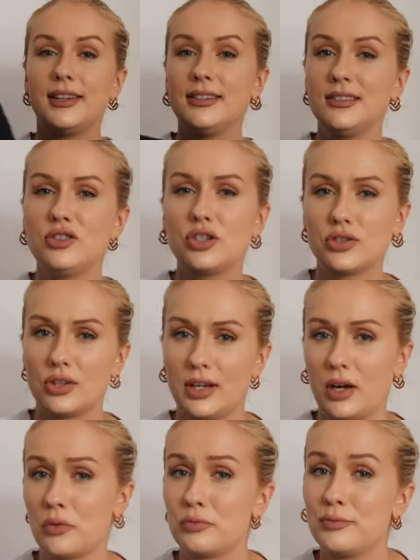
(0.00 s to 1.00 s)
This is just
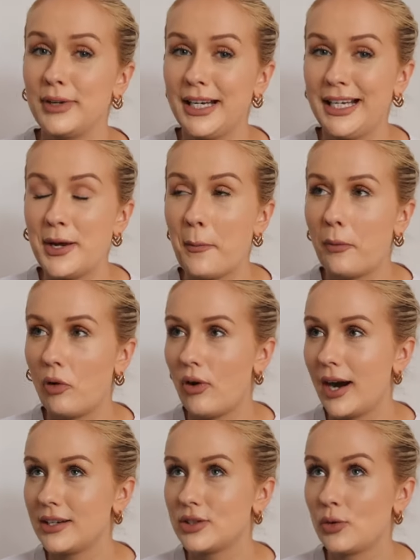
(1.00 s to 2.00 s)
like a really
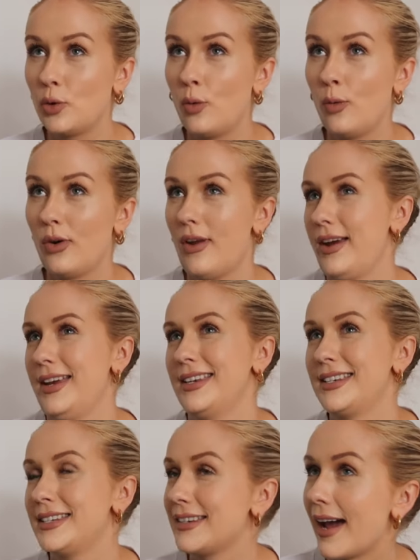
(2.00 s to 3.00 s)
practical like
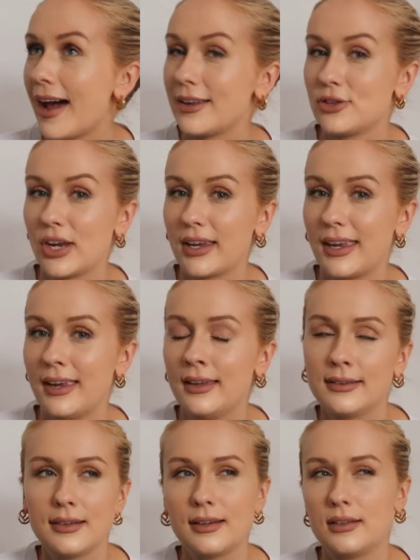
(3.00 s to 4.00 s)
dad jacket.
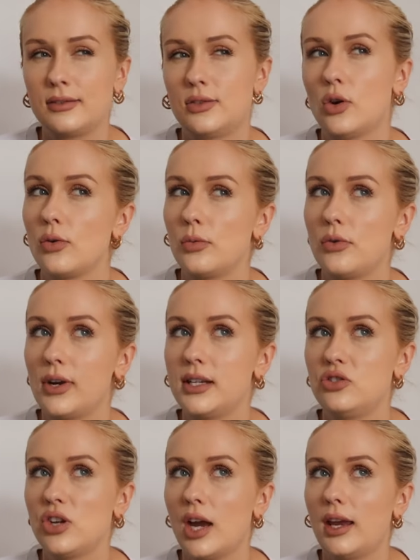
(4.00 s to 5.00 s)
It's like a dog
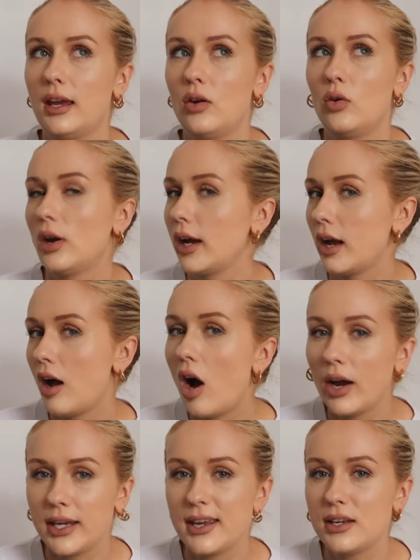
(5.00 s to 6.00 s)
walking jacket or like a
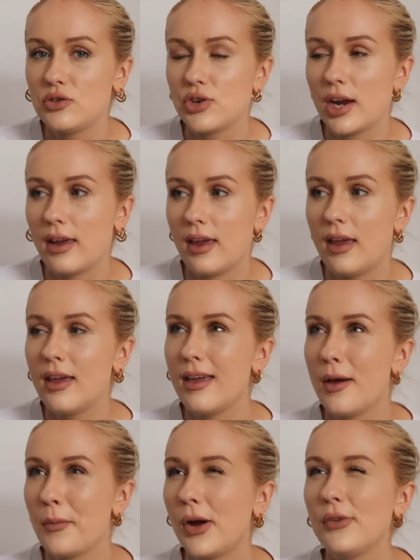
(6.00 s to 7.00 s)
hiking jacket.
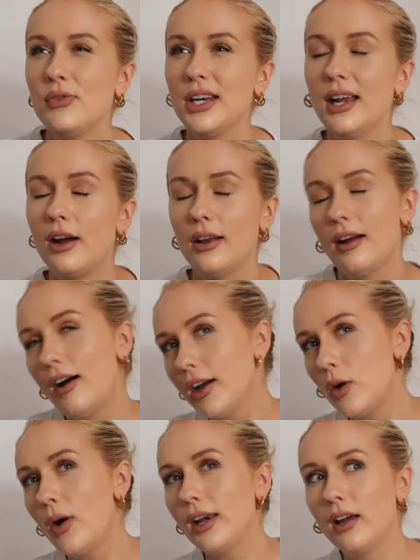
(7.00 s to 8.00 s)
But I really, I, I
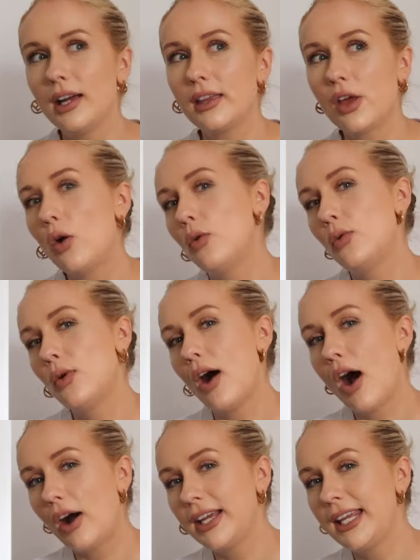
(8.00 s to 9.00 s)
quite like the whole
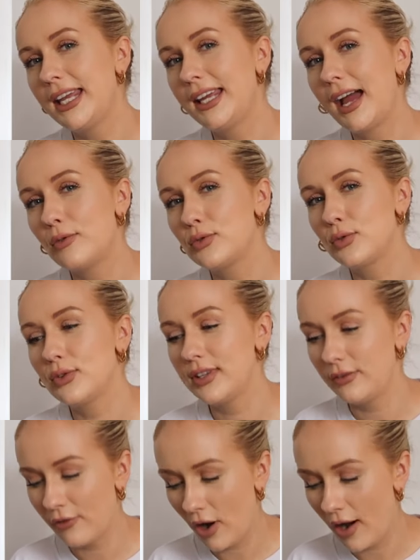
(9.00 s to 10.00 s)
hiking
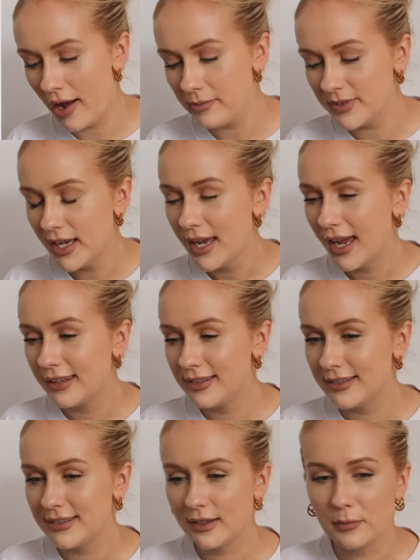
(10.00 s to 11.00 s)
outdoorsy vibes. And
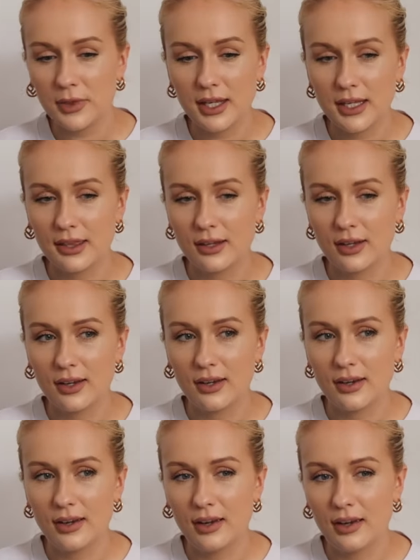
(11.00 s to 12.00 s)
this is something
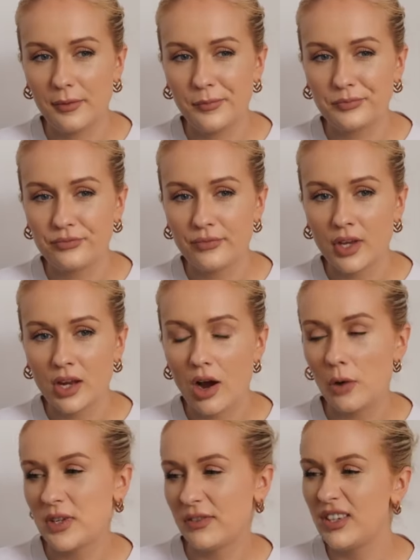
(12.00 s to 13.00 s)
that um,
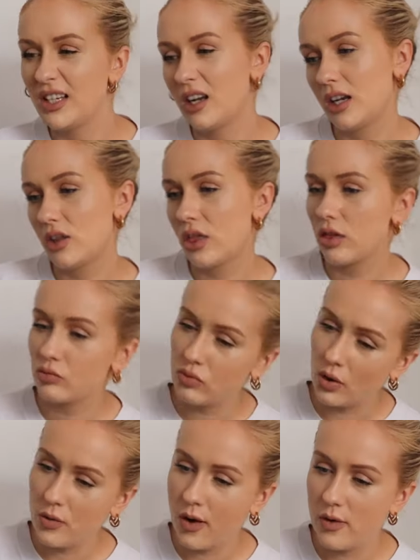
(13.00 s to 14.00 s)
I would definitely like
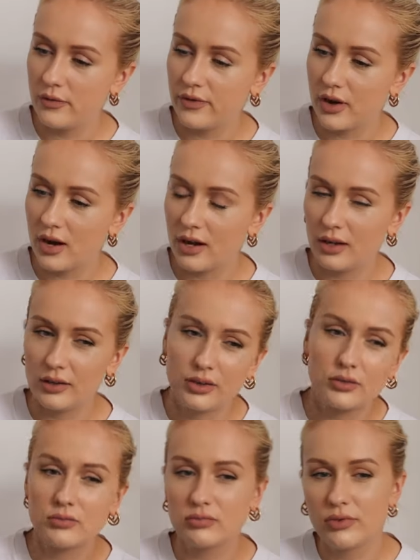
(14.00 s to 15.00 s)
throw over,
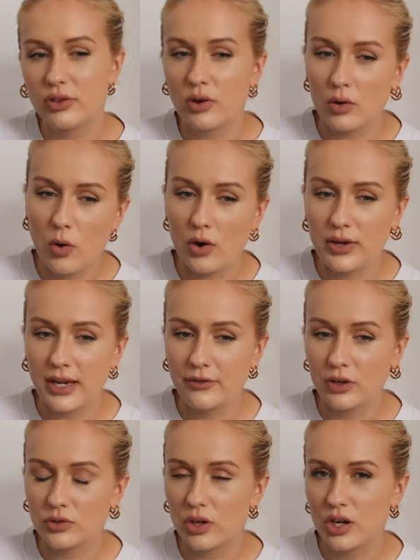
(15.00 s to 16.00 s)
th throw on
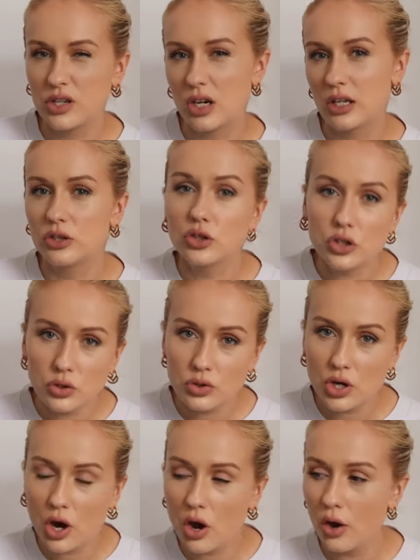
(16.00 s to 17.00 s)
if I was going to like the
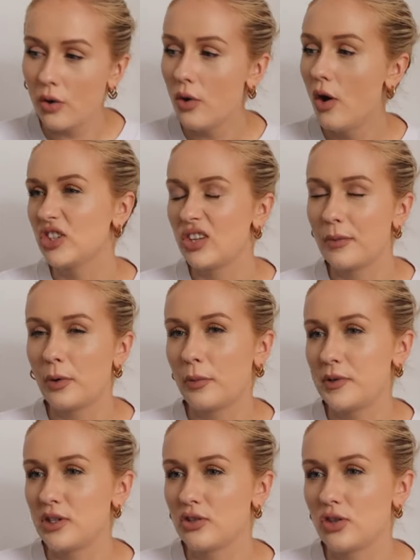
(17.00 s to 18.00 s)
studio, just like
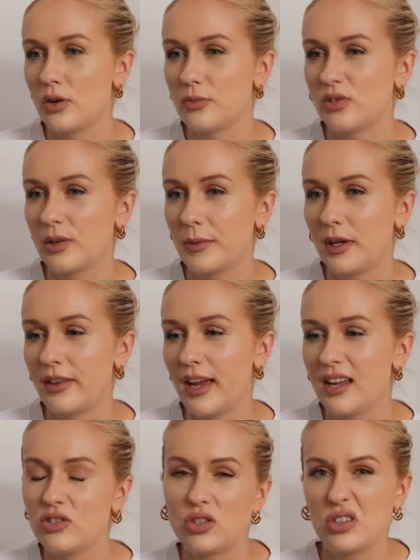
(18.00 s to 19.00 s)
pop into the shops or something like
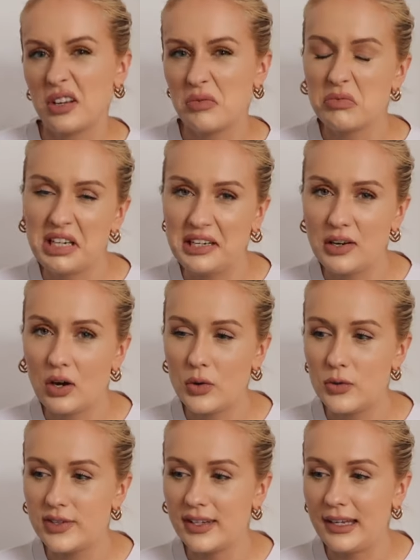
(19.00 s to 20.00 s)
that. It's just like really
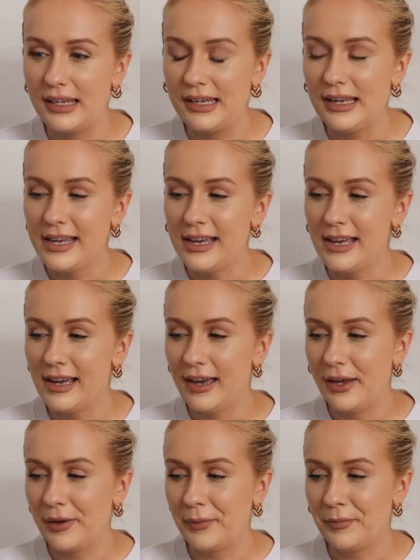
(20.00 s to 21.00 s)
cozy. Mm.
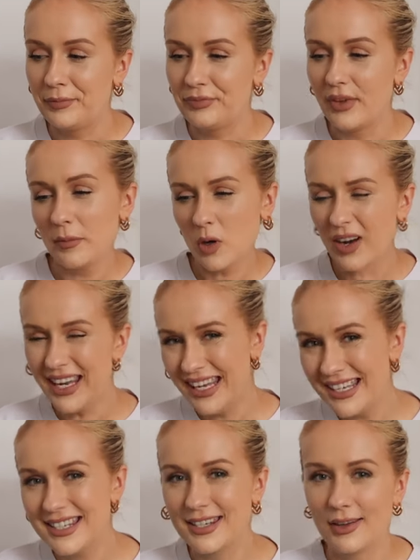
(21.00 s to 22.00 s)
Um, I'm quite
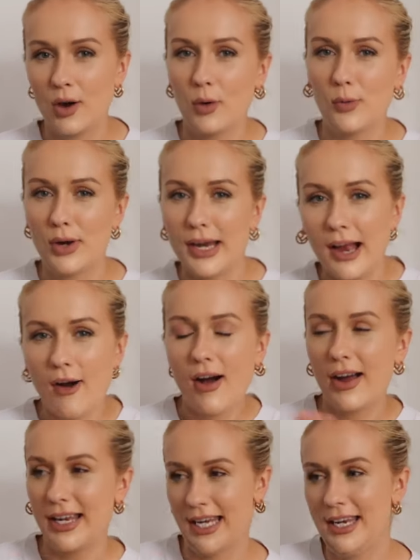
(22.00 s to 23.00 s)
into the whole like
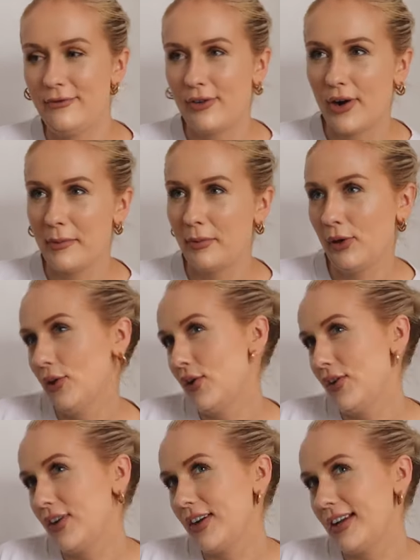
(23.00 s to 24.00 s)
hiking vibe
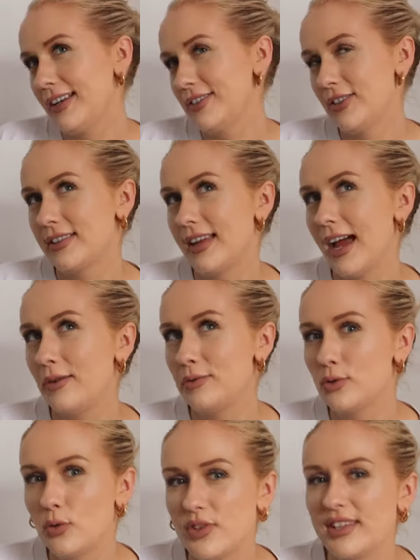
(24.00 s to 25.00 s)
look just
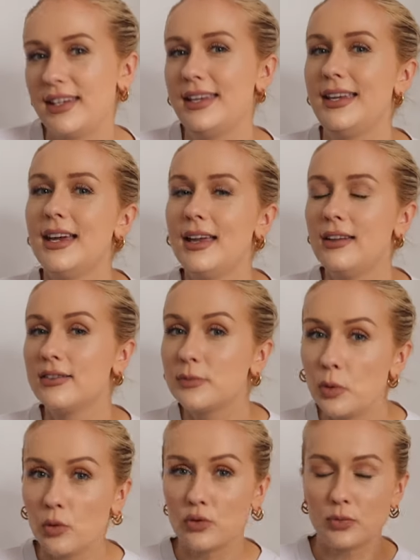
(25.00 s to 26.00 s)
outdoorsy
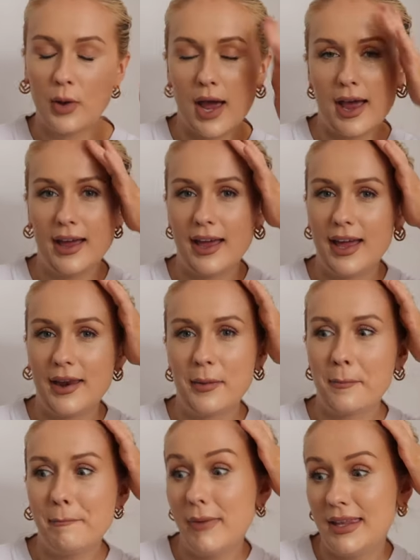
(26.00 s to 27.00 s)
sportswear
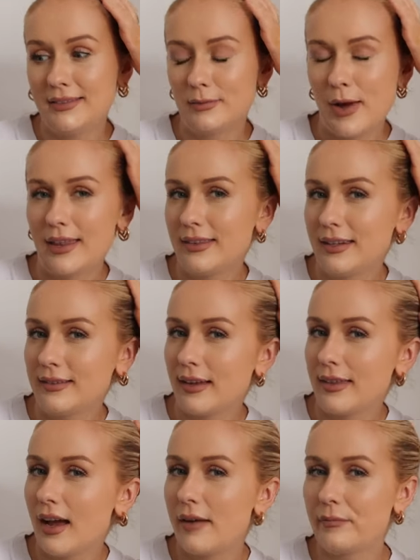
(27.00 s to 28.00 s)
and menswear and things
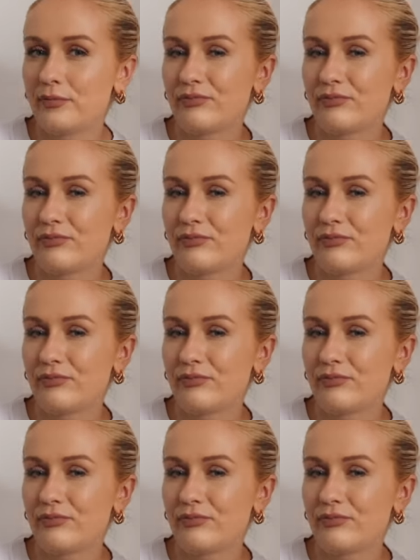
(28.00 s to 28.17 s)
like that.